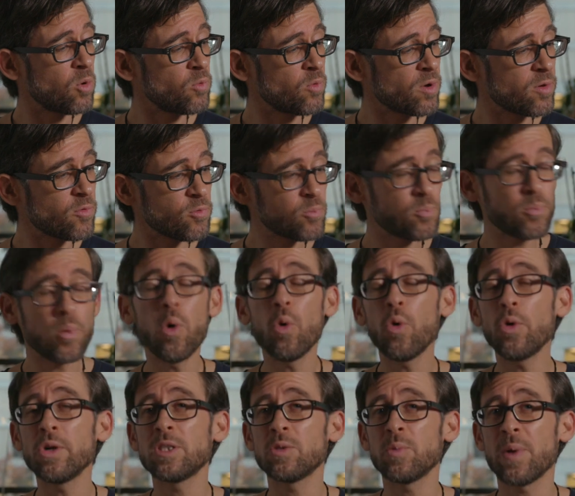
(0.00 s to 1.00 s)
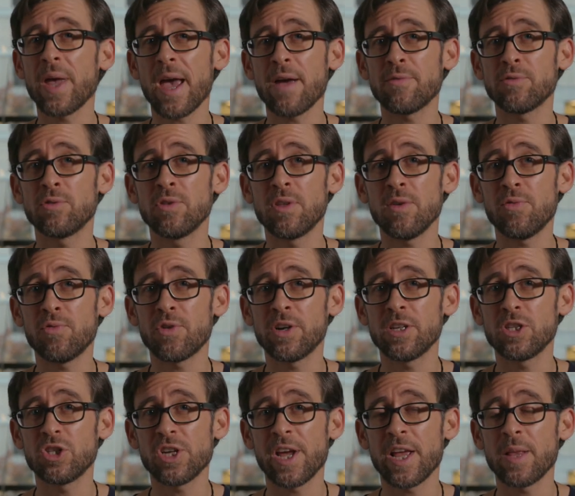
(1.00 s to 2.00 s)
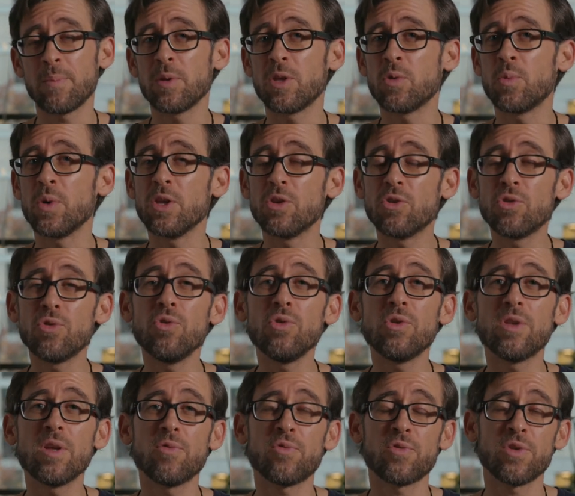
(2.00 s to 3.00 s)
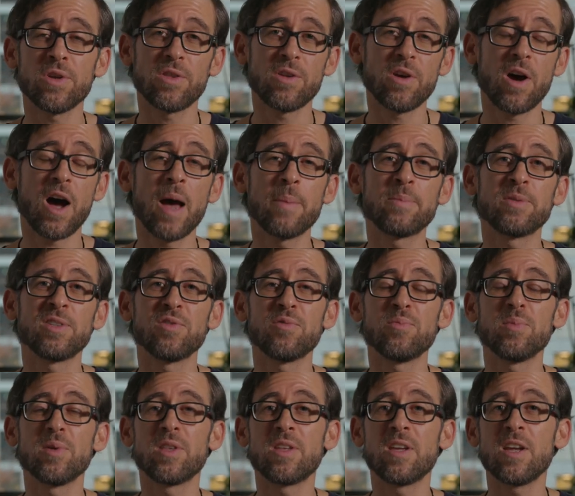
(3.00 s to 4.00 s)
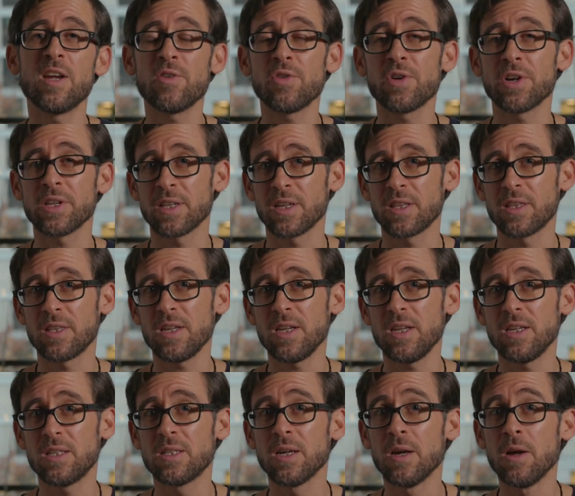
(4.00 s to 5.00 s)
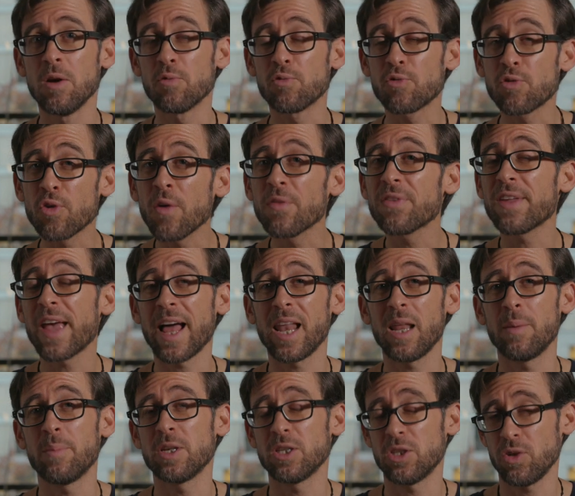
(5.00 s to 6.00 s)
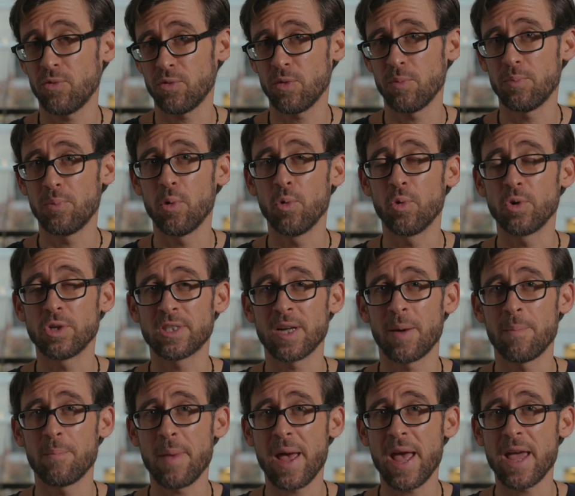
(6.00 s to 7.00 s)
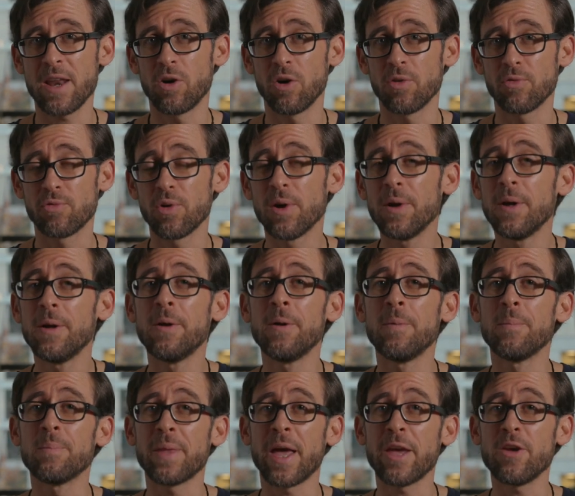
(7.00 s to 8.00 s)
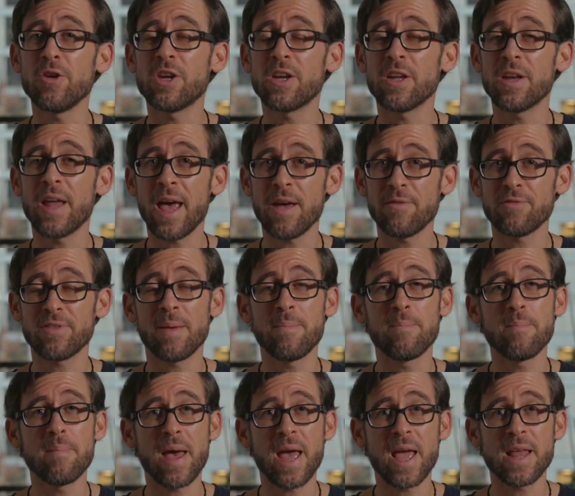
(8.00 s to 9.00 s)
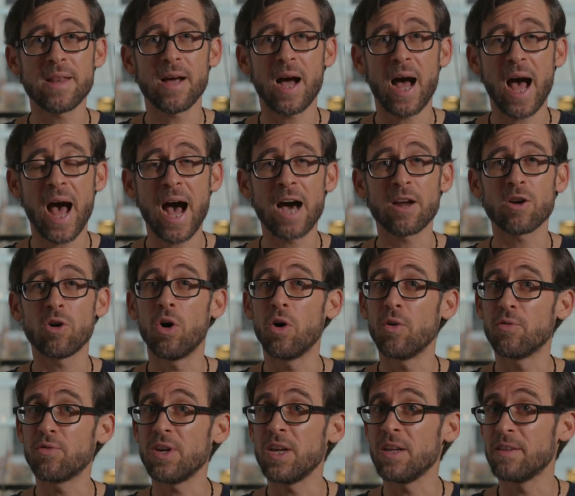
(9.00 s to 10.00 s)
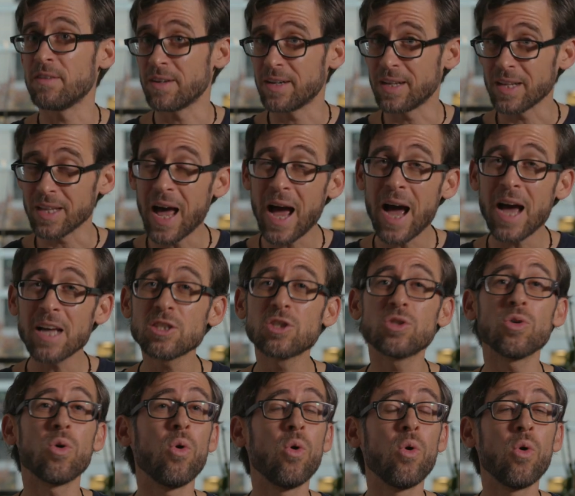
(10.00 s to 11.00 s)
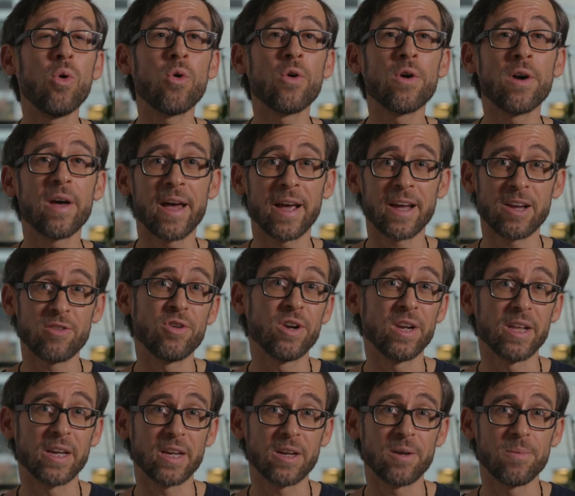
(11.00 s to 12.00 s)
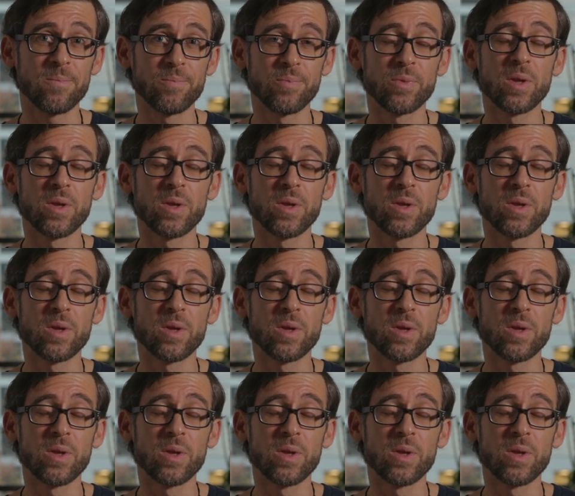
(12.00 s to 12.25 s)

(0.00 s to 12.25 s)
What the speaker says: with ports we have to differentiate between two different types of material that these front elements of the ports are made of. Now you can have them made out of either glass or acrylic.